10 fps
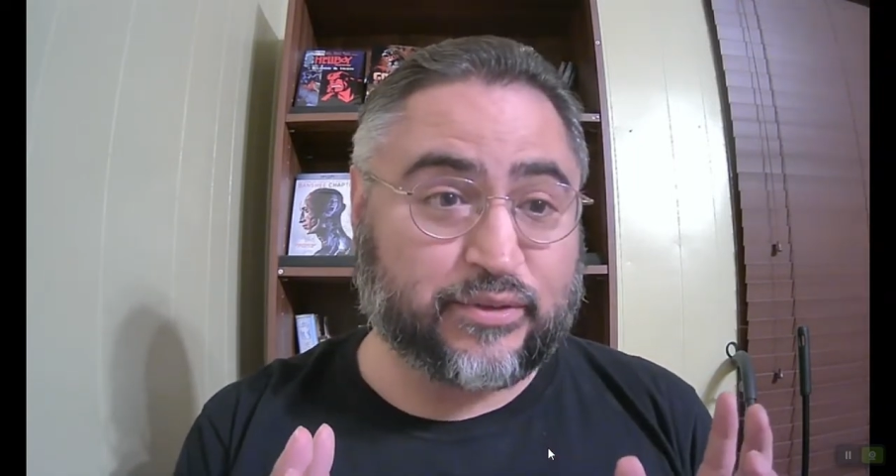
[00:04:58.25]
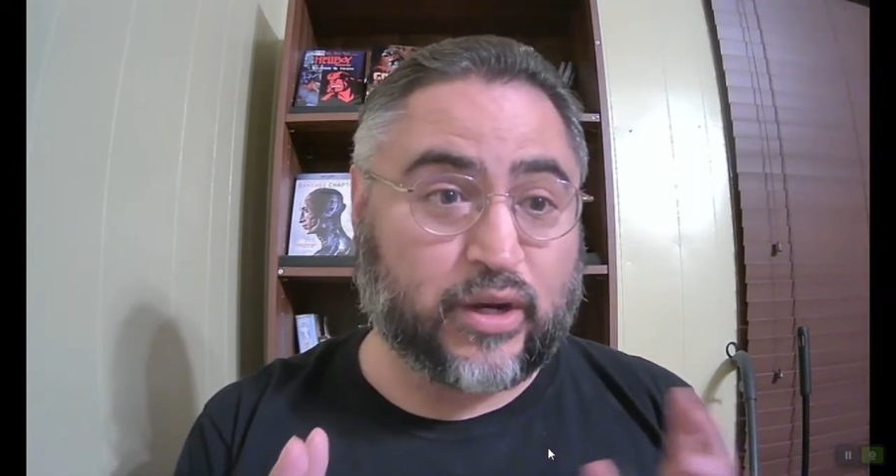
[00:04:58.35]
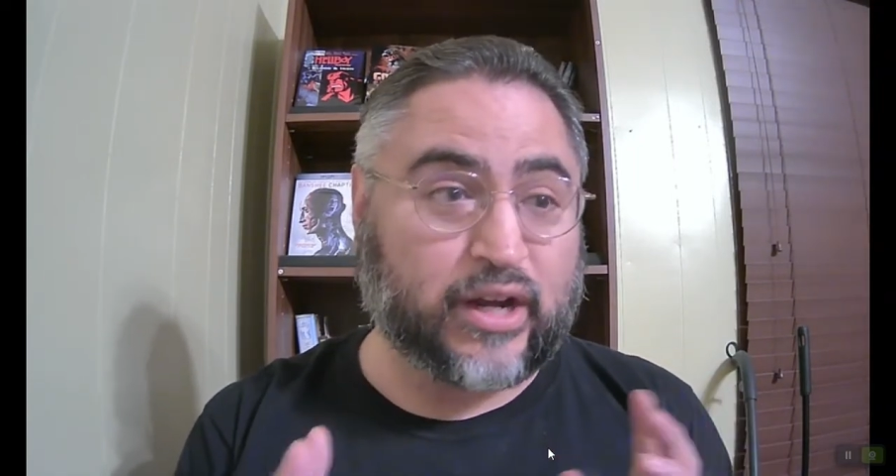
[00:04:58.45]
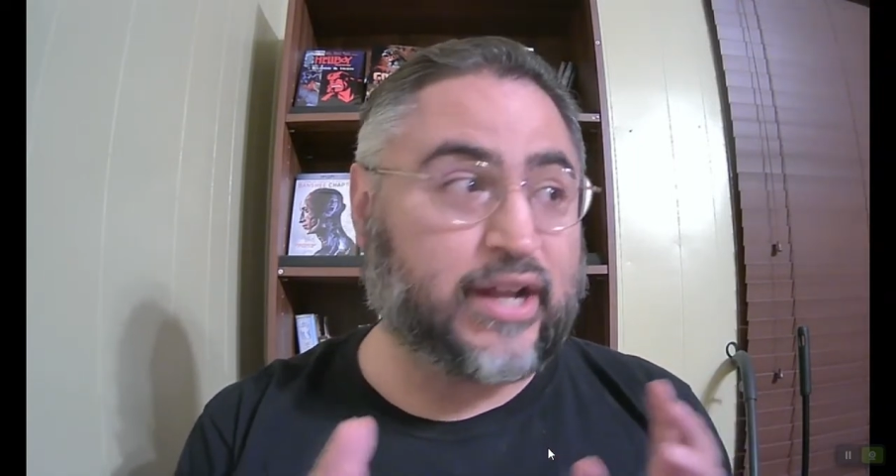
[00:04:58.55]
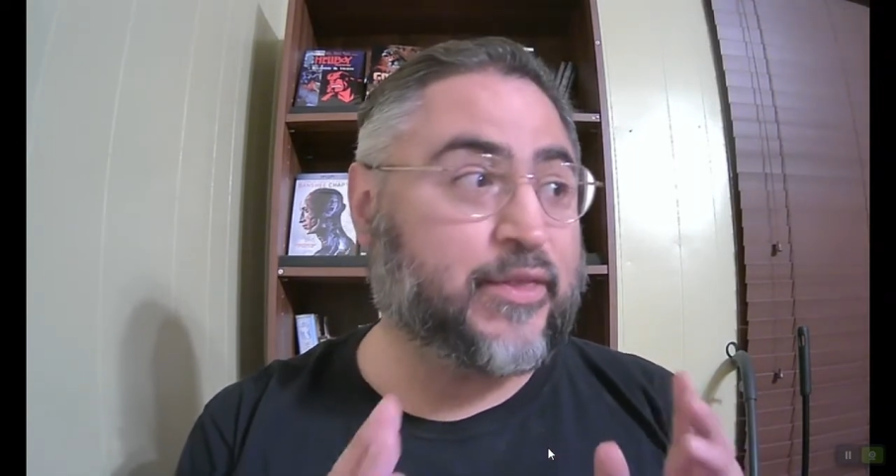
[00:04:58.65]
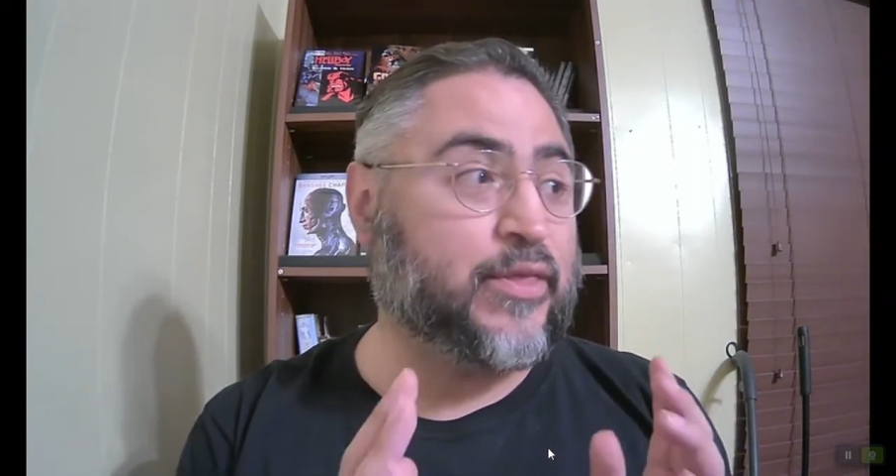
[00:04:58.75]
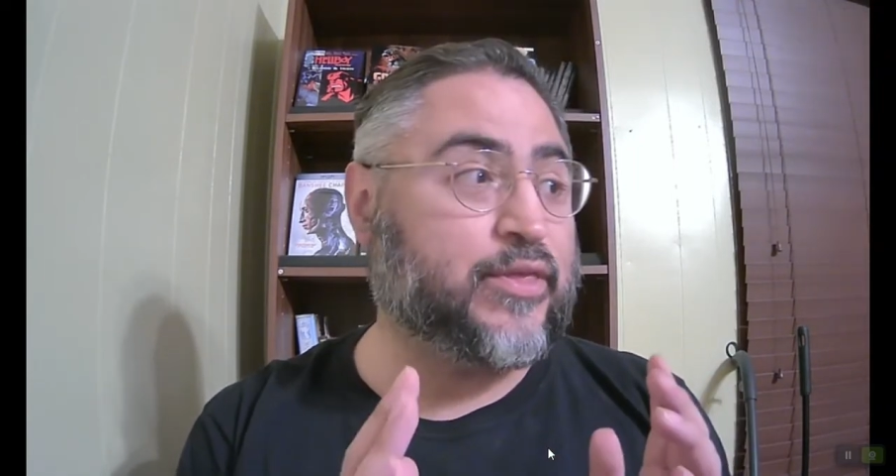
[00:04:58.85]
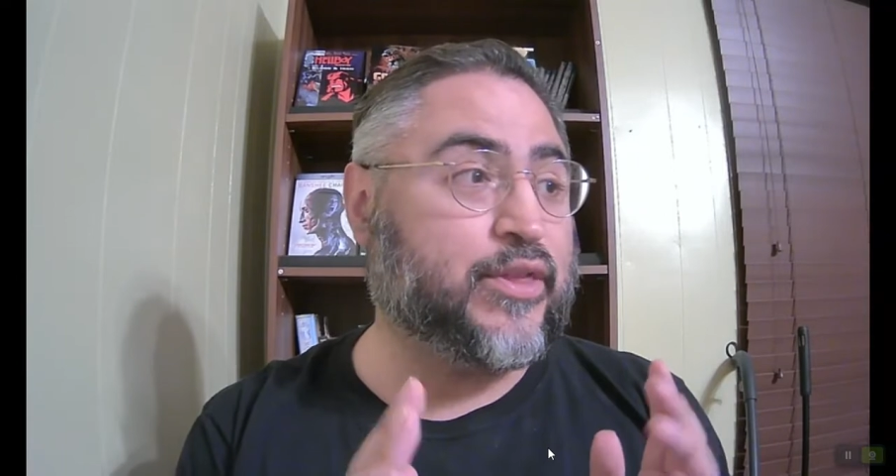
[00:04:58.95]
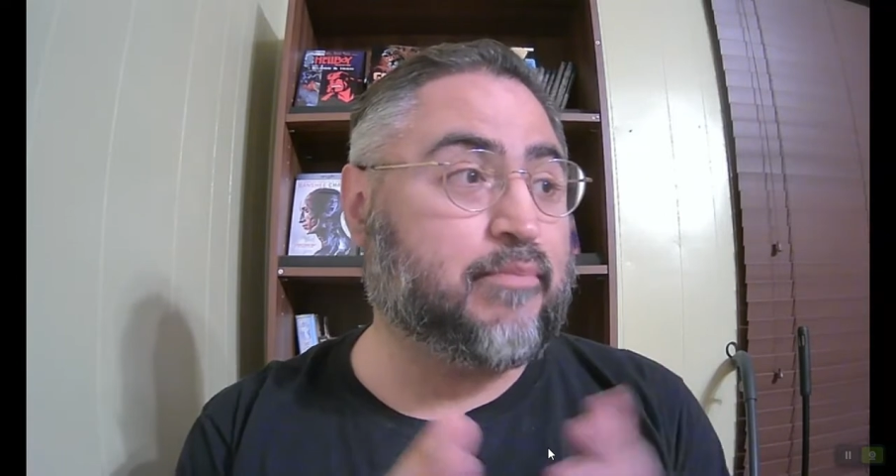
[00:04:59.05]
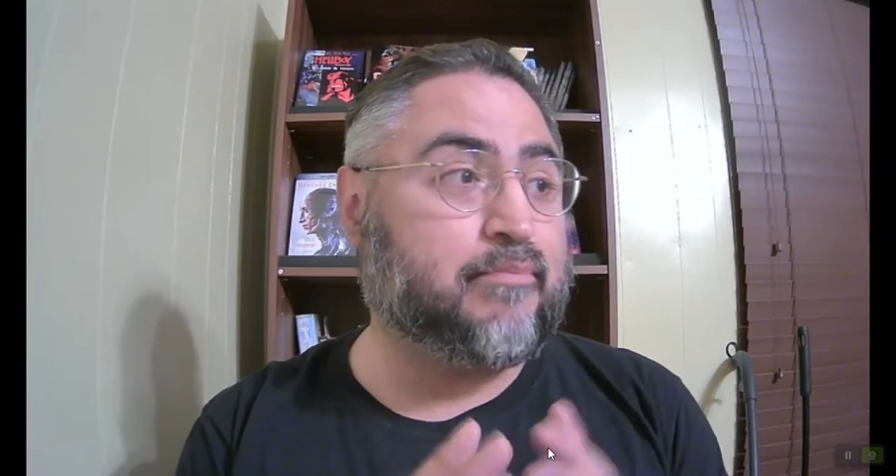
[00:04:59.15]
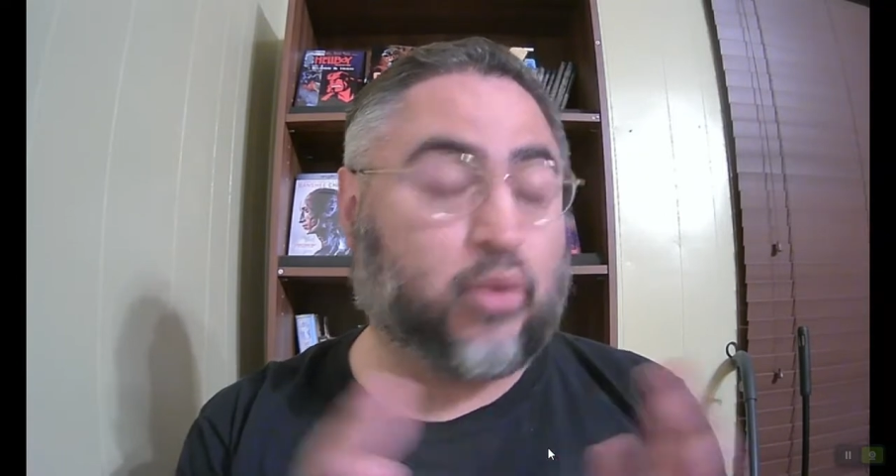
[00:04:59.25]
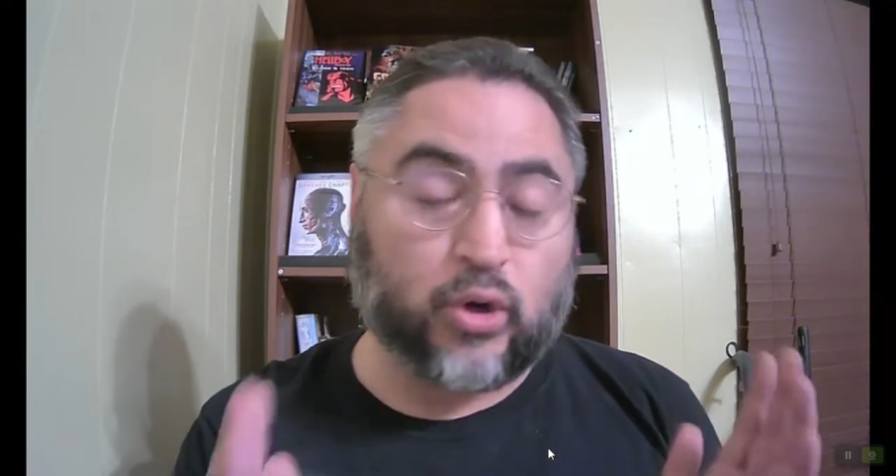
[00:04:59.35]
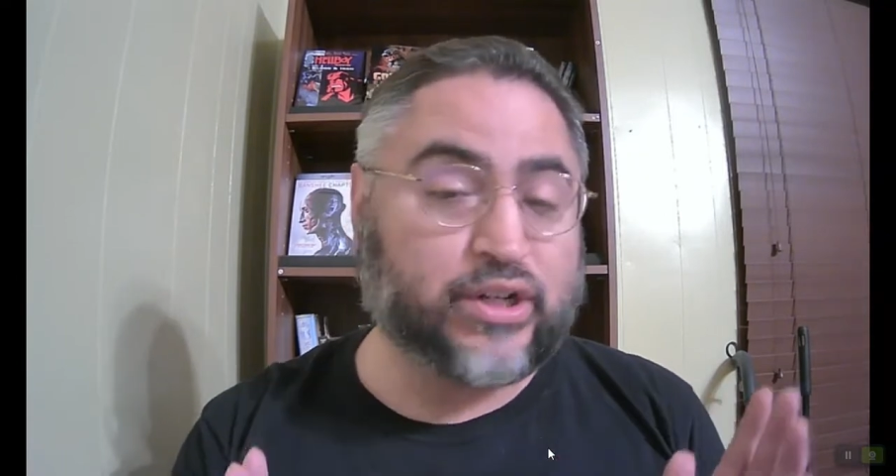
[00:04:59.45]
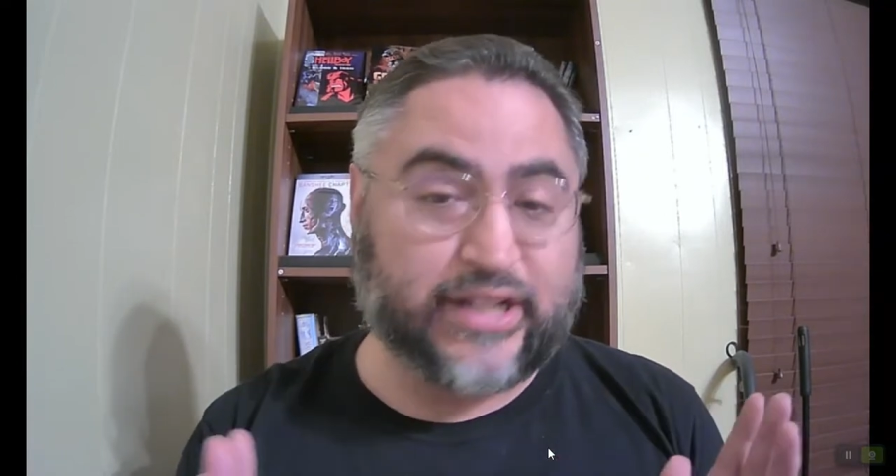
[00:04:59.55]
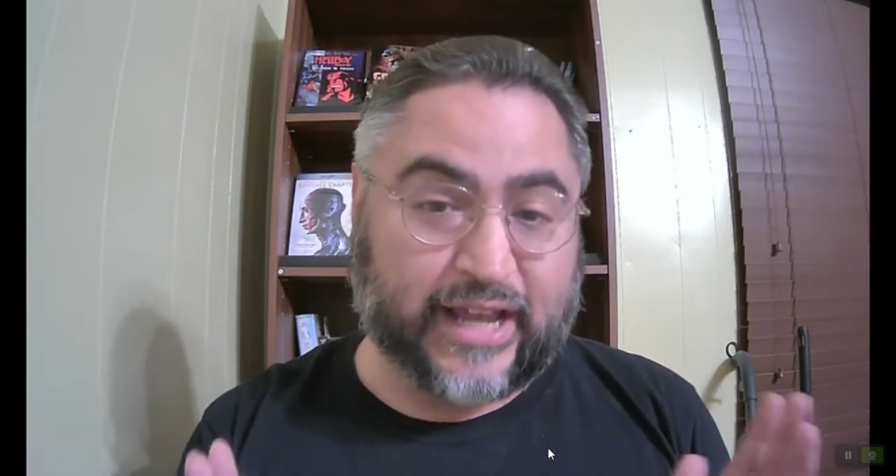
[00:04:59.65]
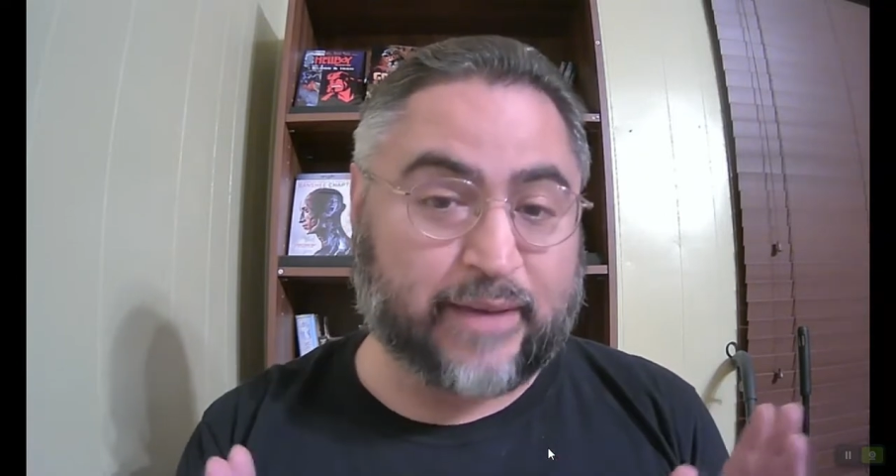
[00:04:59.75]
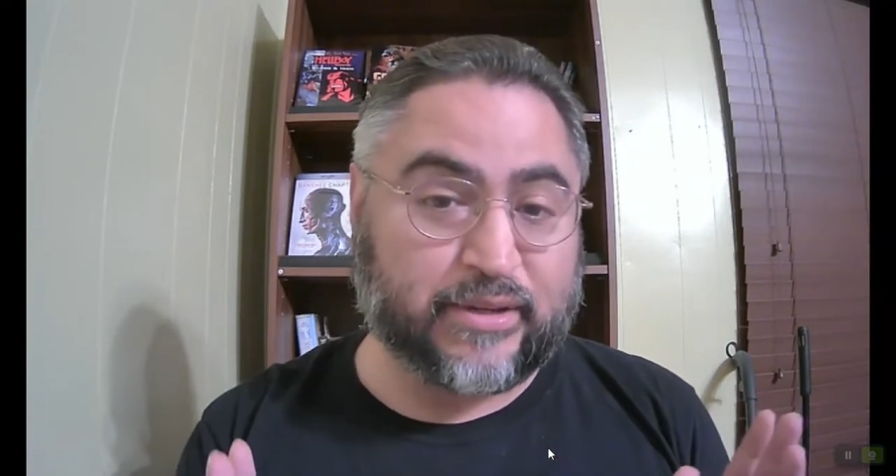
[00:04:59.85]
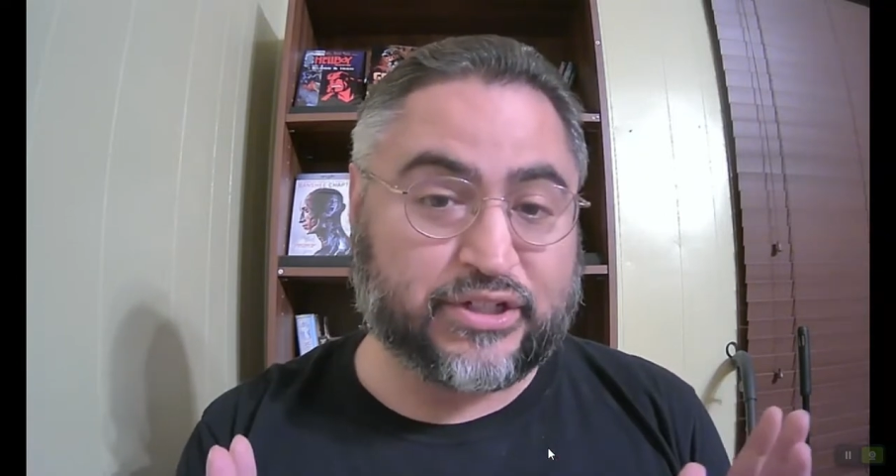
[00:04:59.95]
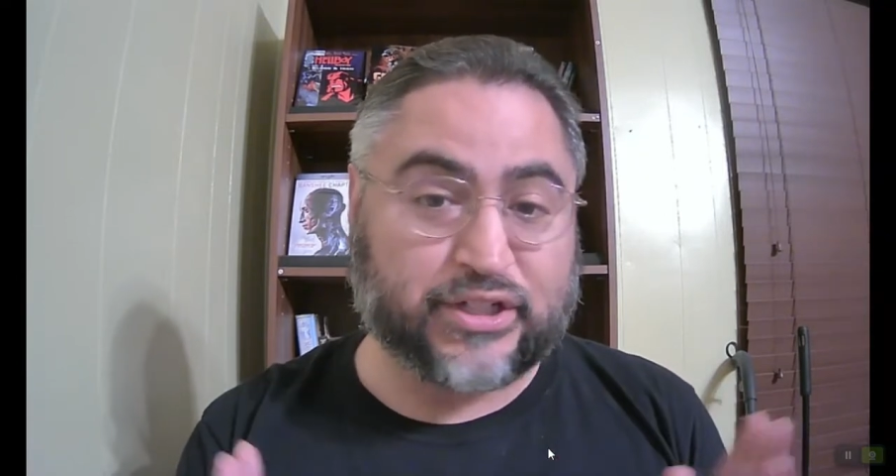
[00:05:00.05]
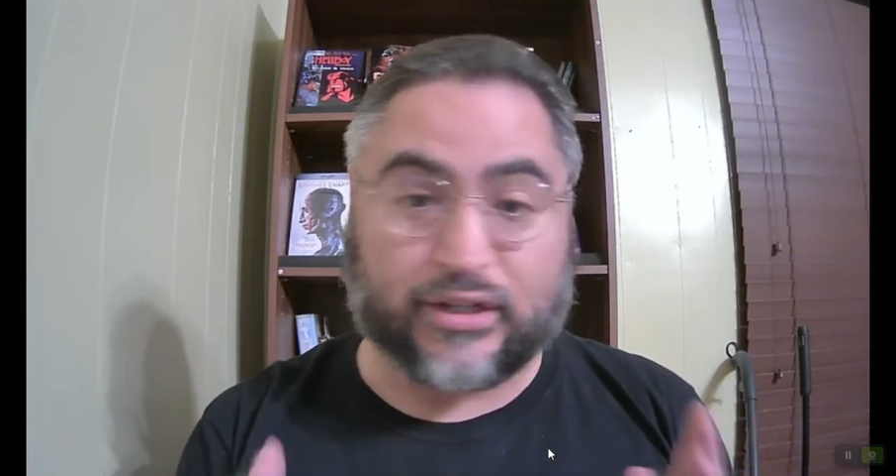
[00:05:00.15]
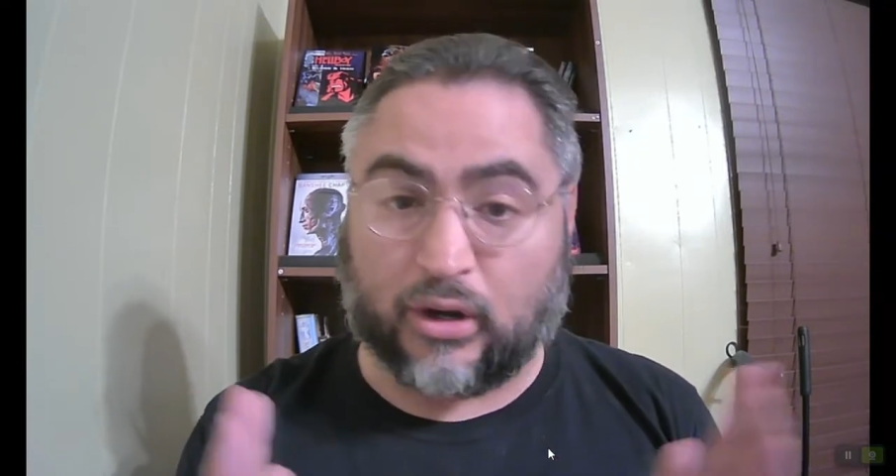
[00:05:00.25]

where the more damage and